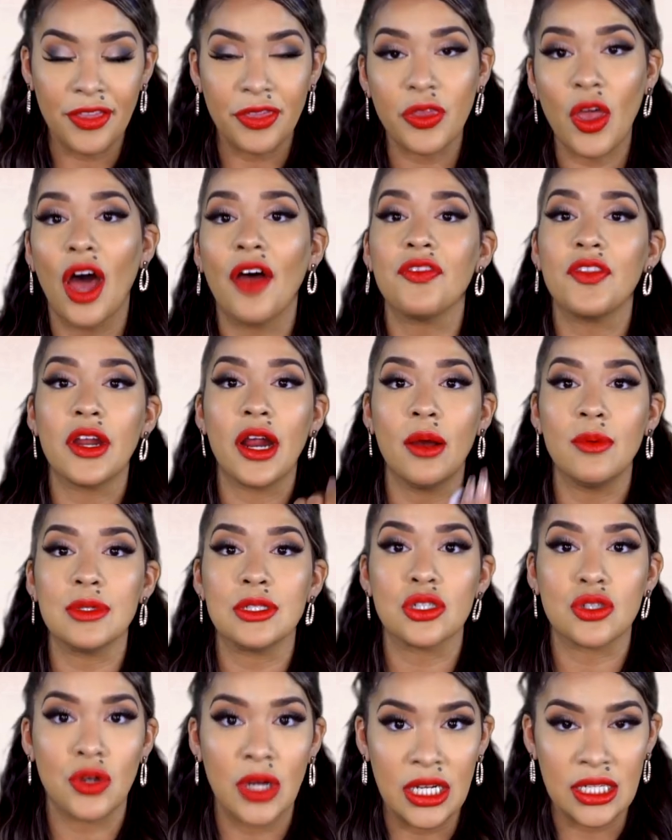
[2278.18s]
thought that I
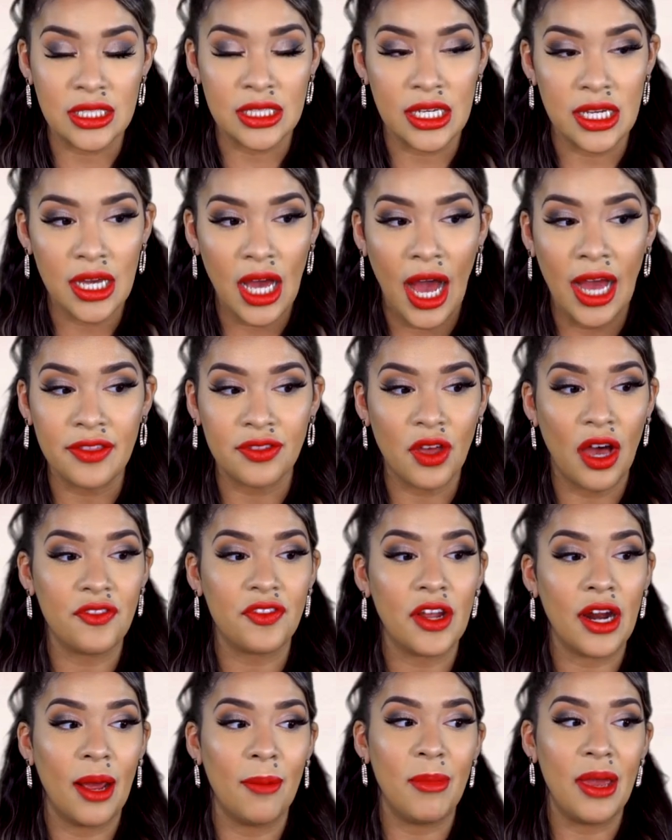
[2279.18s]
was crazy. I
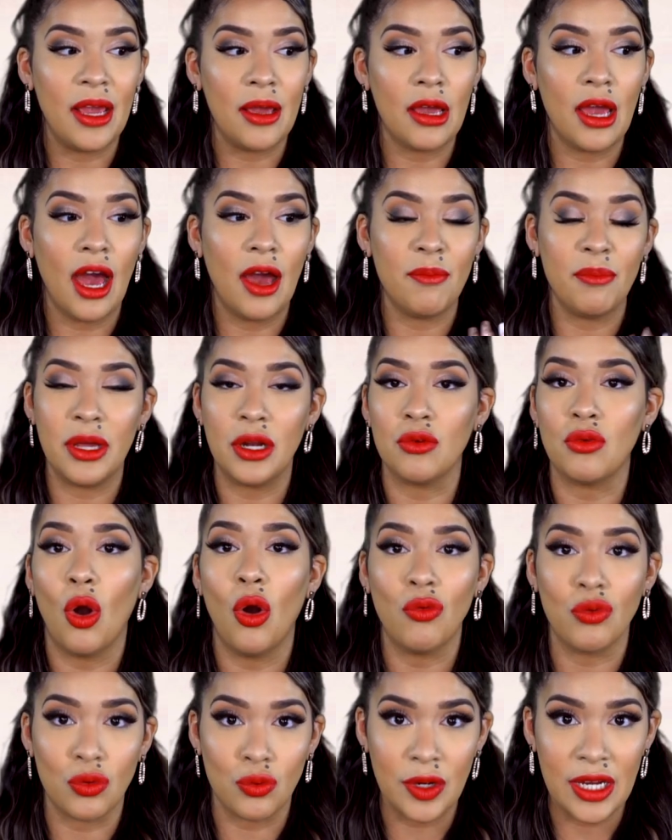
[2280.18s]
thought that I may have been
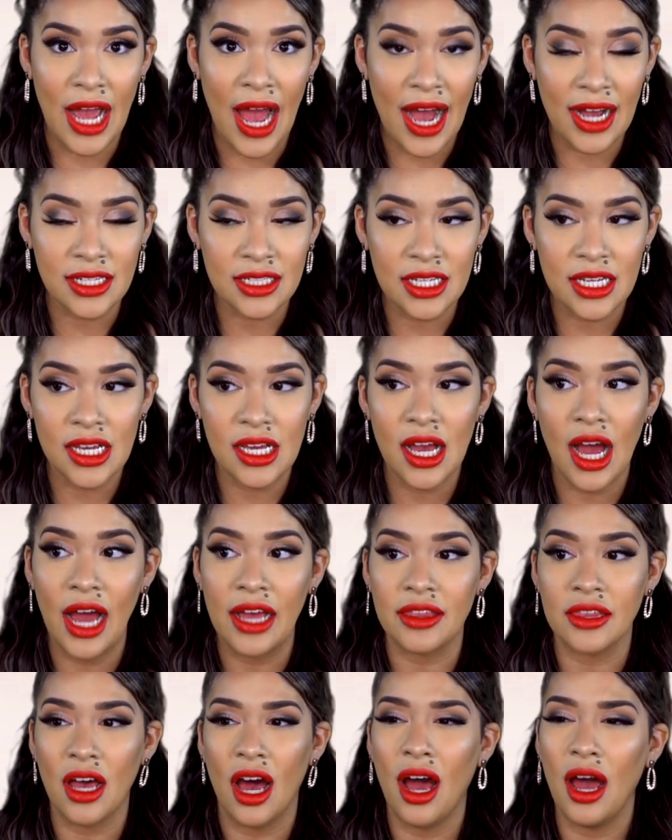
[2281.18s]
overreacting.
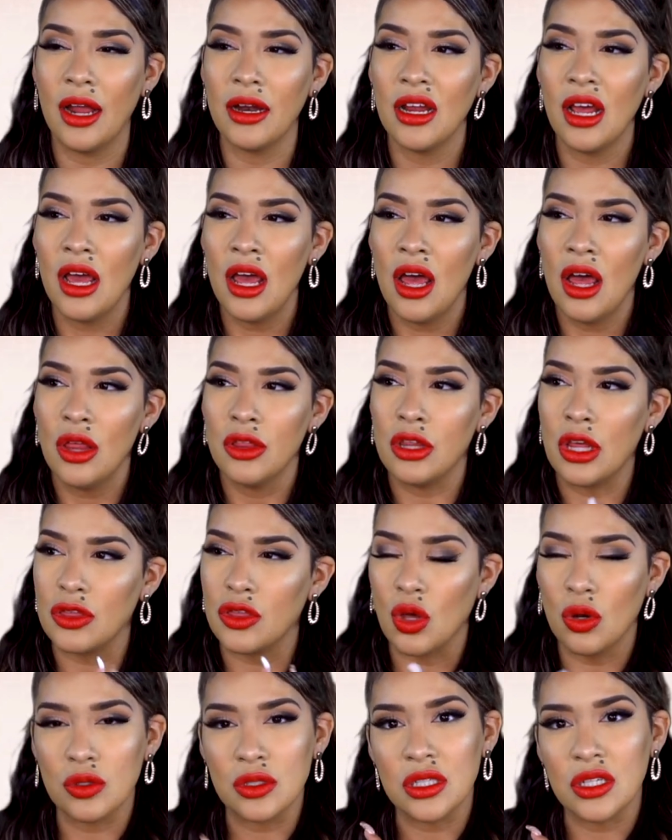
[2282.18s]
I thought that
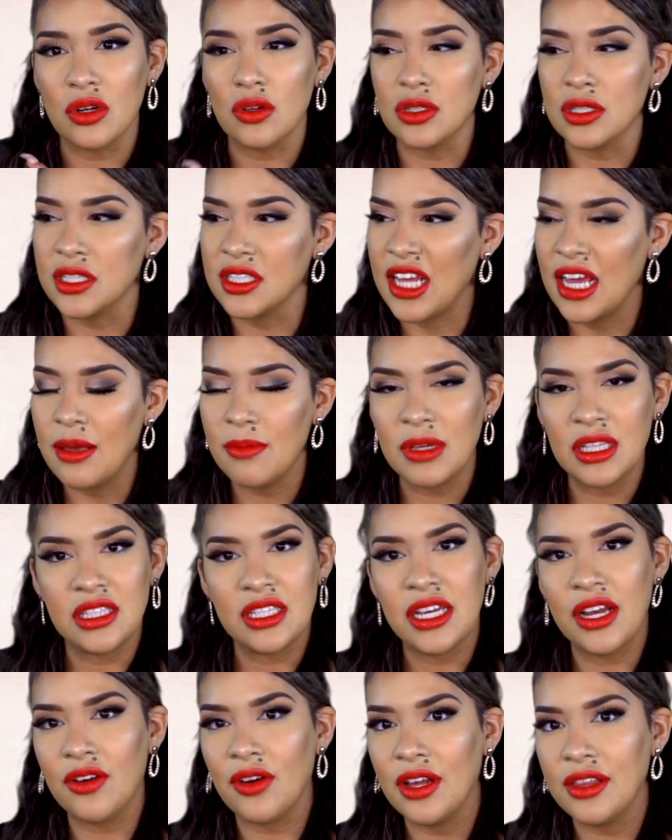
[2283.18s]
those little
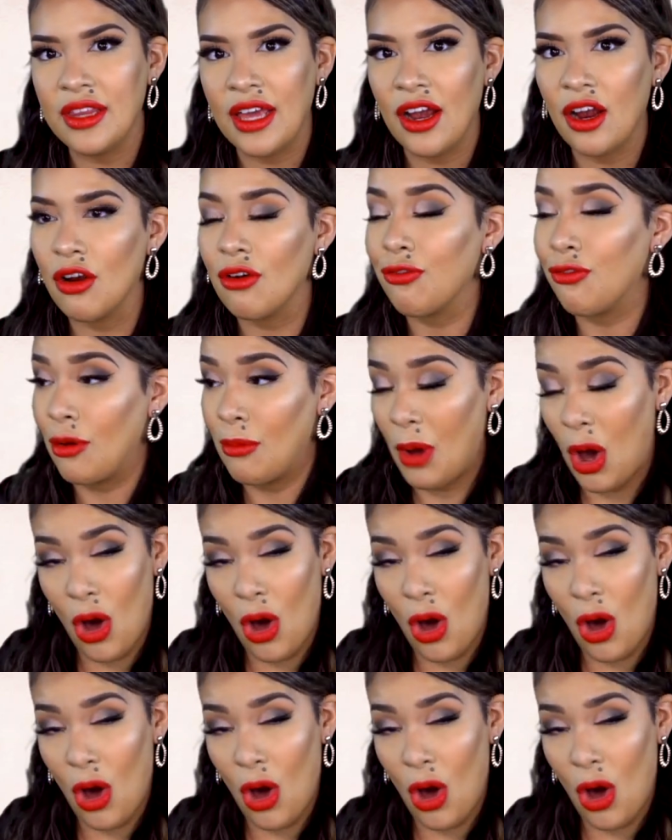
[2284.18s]
statements here and there from